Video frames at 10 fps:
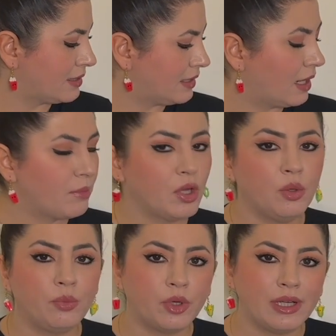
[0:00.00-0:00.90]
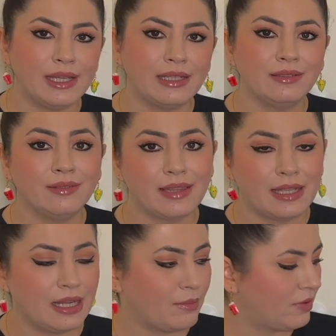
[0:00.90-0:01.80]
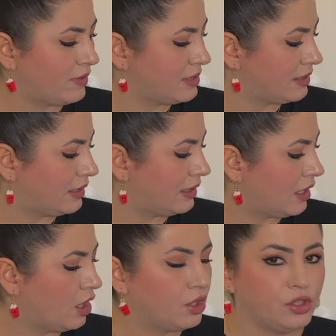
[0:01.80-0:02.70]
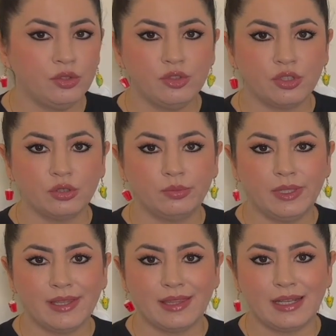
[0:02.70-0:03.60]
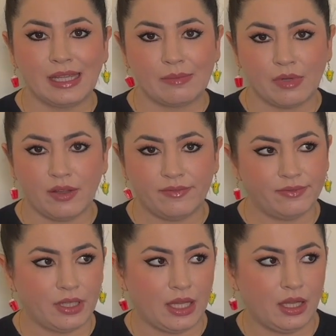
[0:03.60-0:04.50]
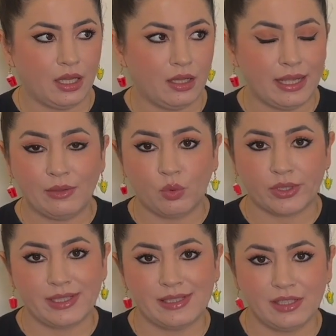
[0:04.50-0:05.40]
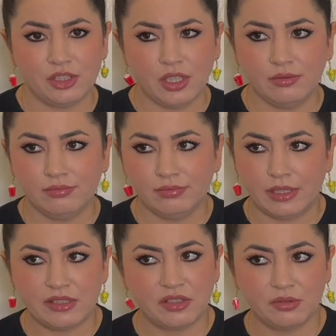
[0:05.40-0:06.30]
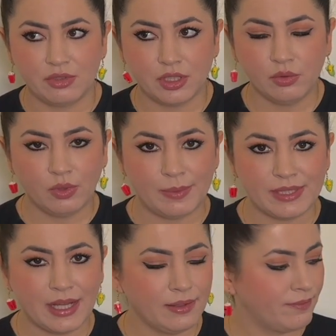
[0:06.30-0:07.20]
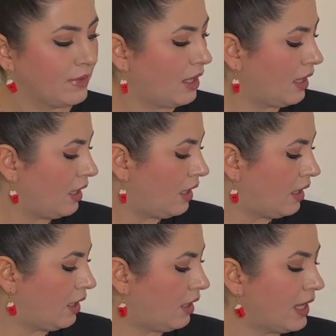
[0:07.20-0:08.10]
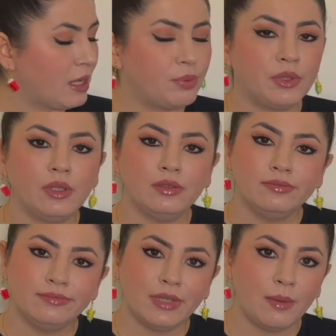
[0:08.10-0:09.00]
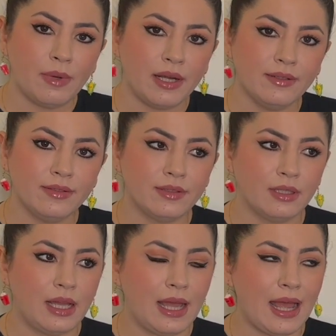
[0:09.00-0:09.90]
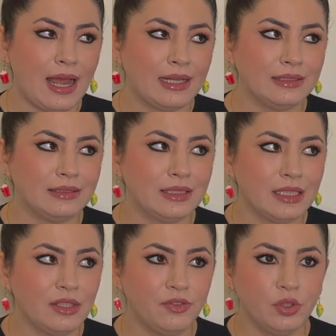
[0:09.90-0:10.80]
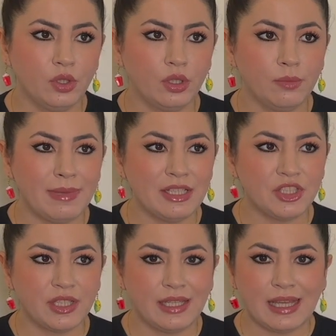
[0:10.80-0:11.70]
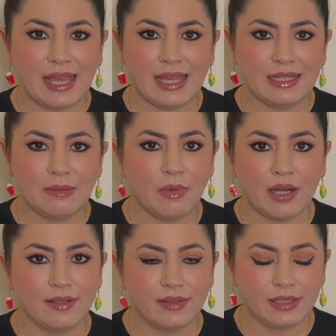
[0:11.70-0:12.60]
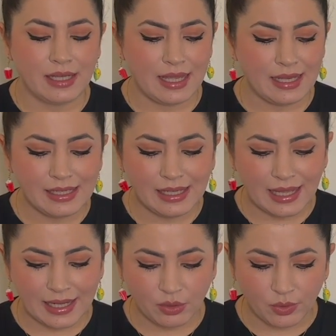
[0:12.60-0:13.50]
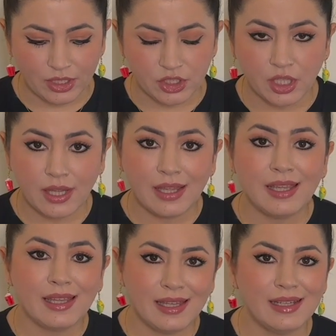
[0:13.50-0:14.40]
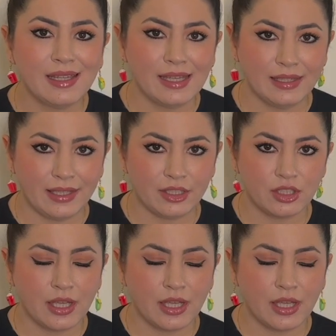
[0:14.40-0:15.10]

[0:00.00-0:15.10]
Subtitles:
name, Berlin, the name of a city, YouTube, the name of an organization, institution, website, April, a month, and if you're mentioning any month in any language in English,